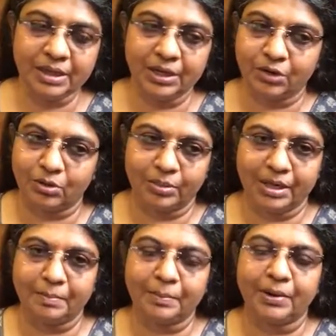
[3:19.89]
economic
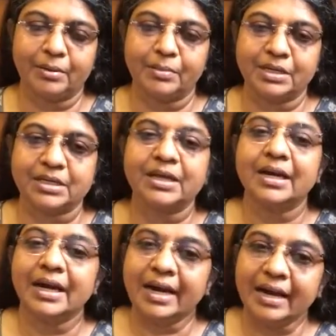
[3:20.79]
empowerment
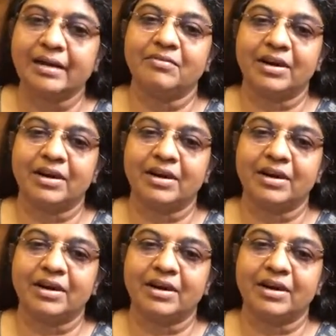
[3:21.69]
and